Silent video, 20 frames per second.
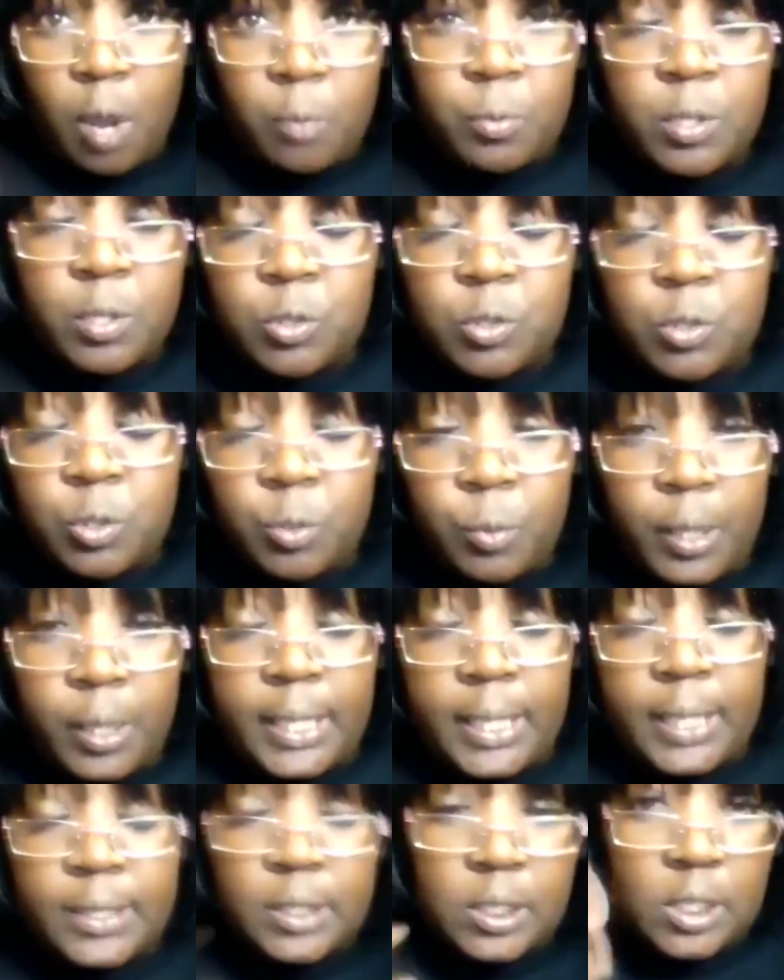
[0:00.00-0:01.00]
we're
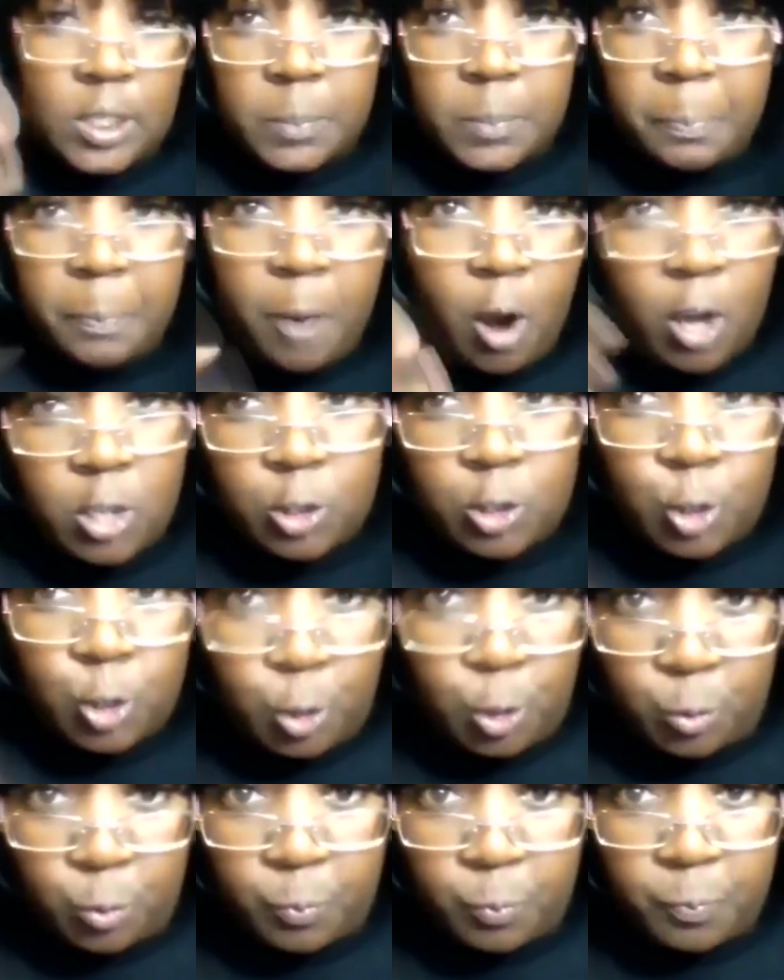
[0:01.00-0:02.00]
doing is, this is part
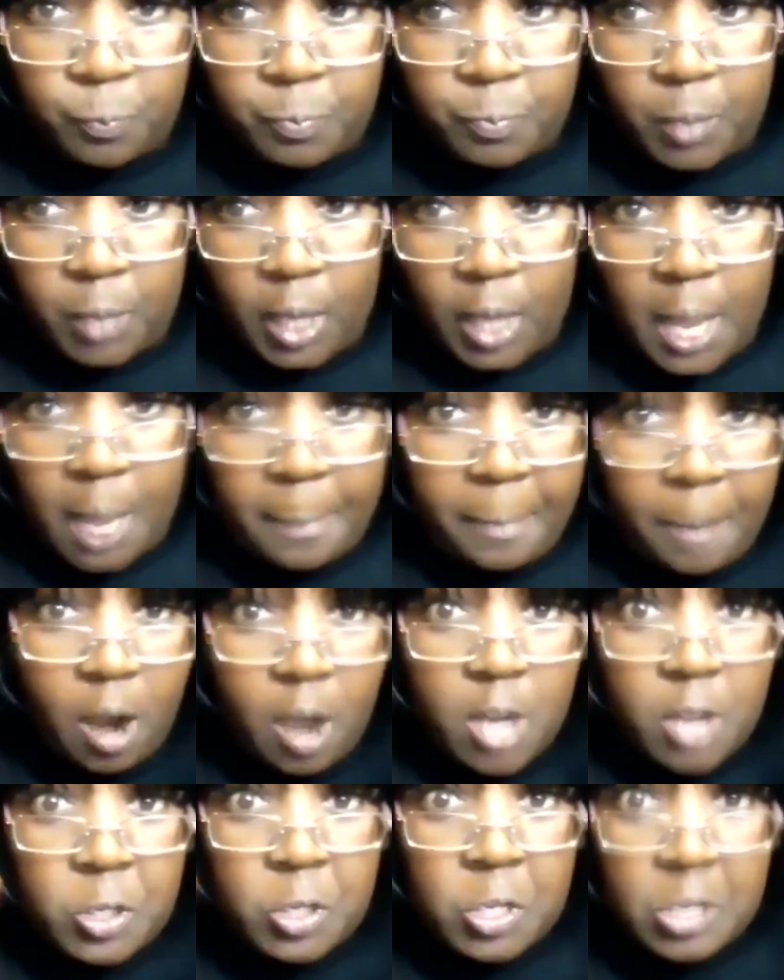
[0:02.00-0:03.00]
2, okay,
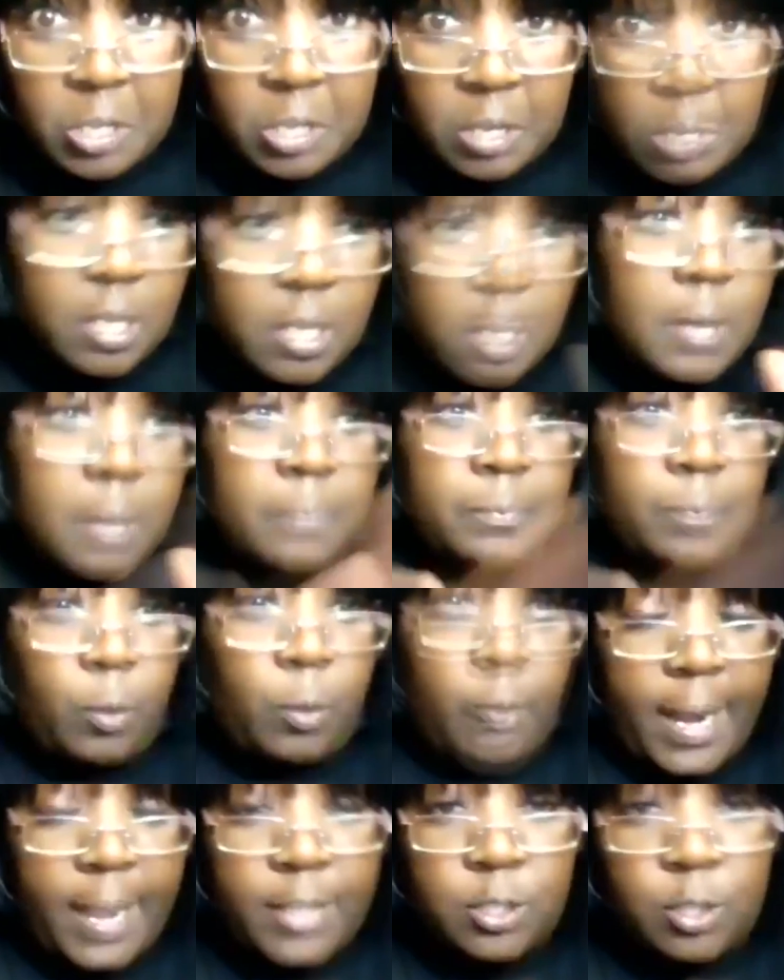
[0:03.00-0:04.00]
part 2.
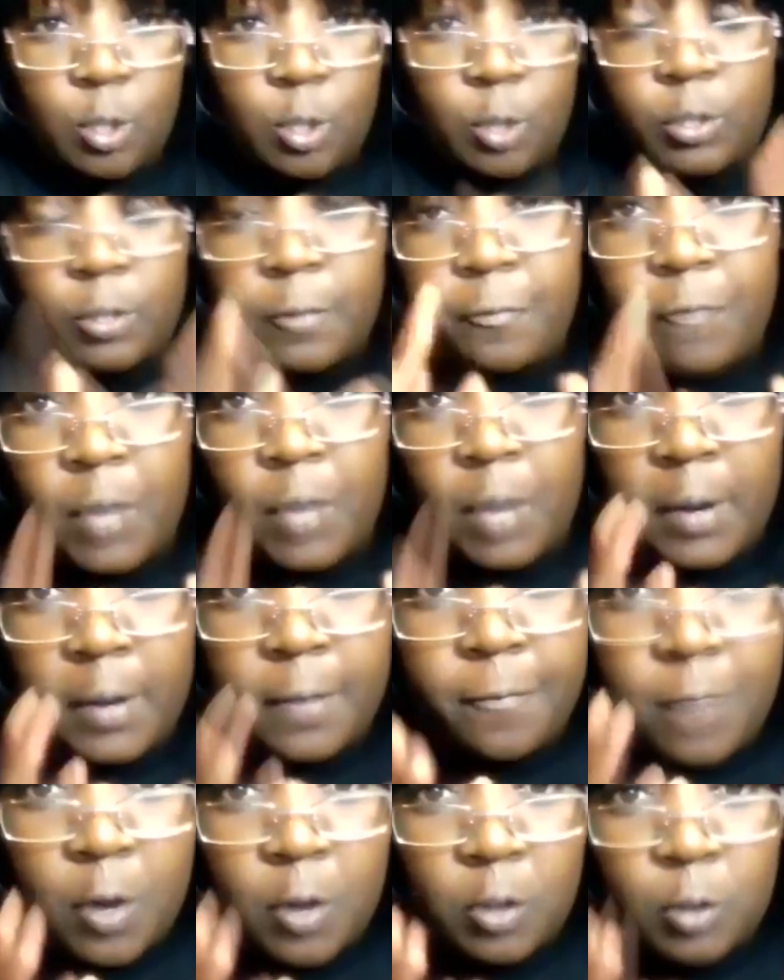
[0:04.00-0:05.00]
All right, so the
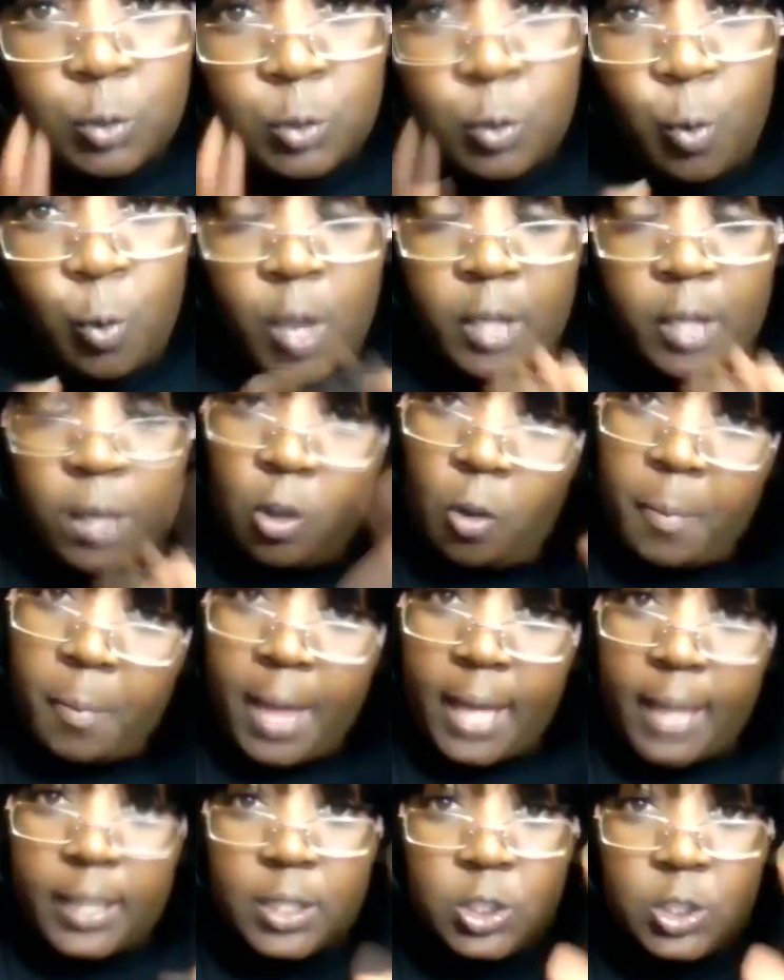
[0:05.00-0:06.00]
very first one, go
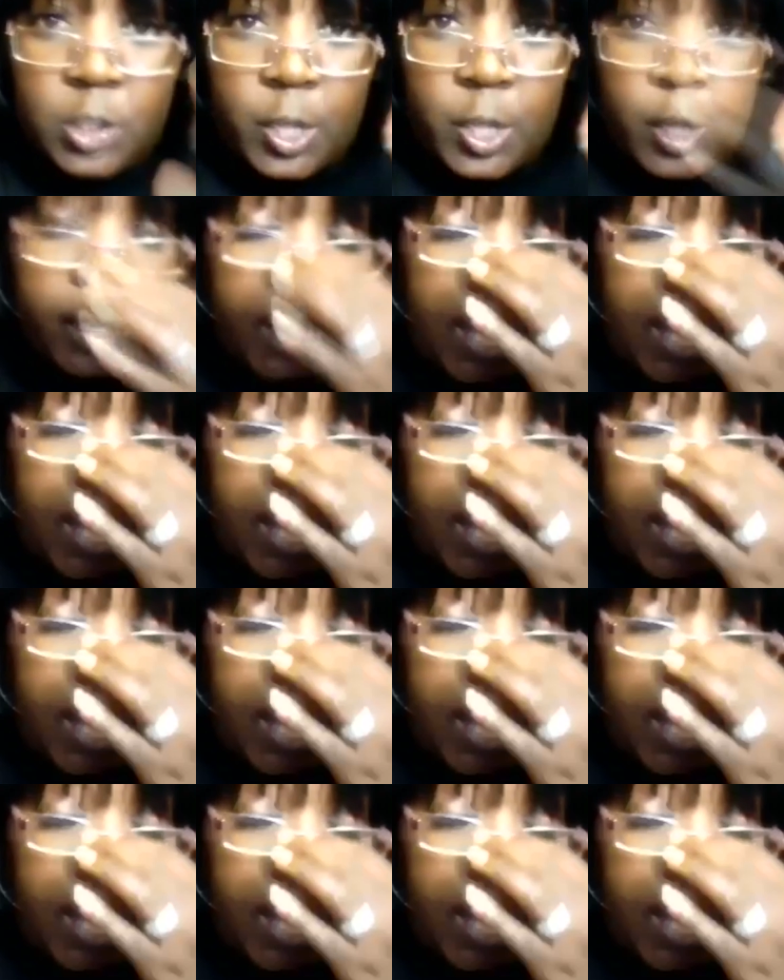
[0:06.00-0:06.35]
back and check it